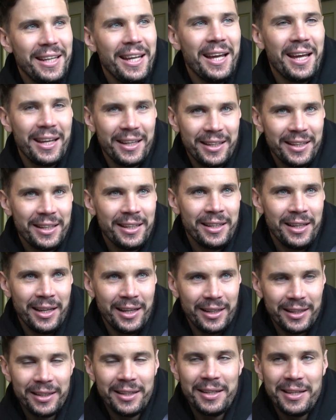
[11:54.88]

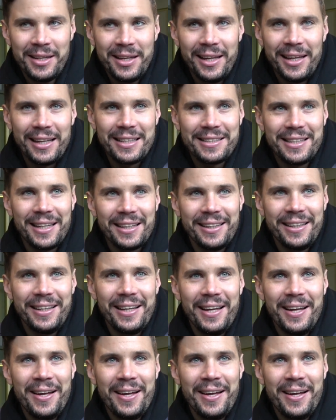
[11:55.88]
Yeah, exactly.